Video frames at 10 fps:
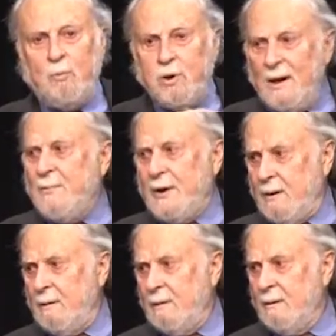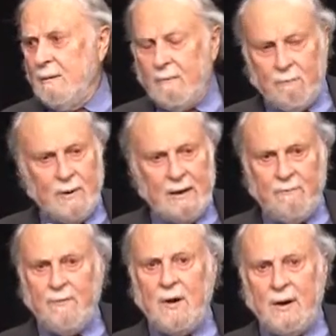plummeted, really
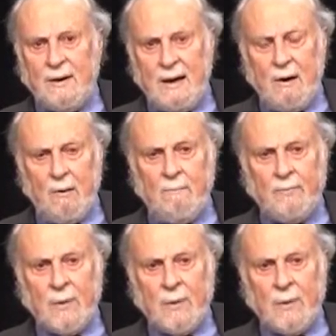mm-hmm. fallen down.